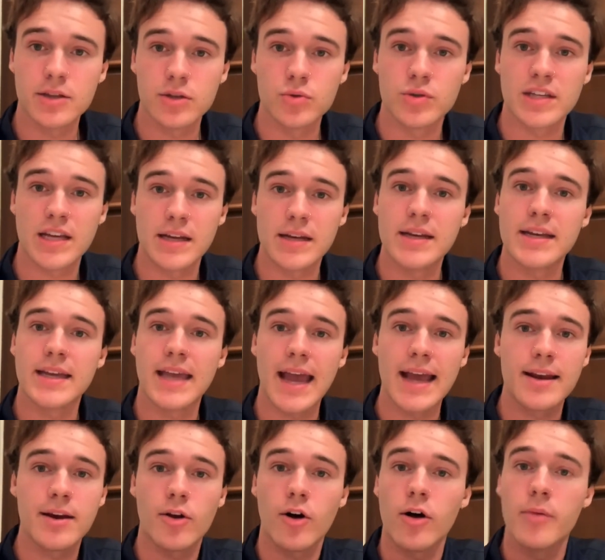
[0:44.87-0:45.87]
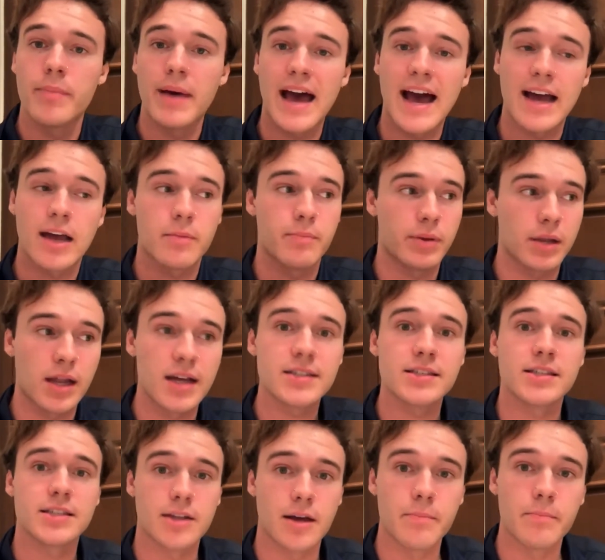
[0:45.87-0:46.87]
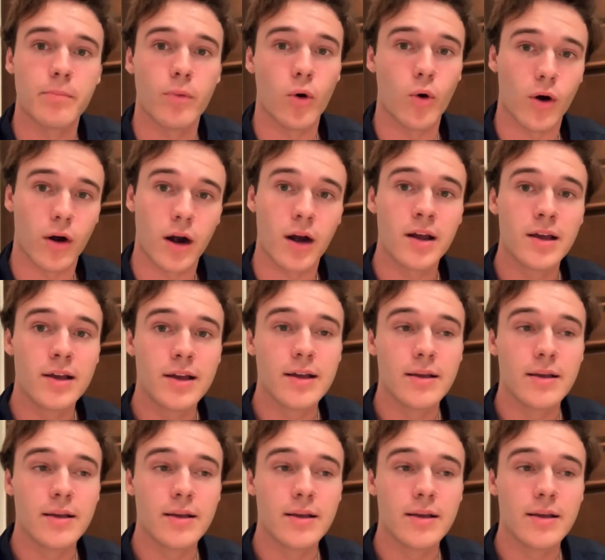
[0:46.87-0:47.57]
you tend to gain it all back plus some more.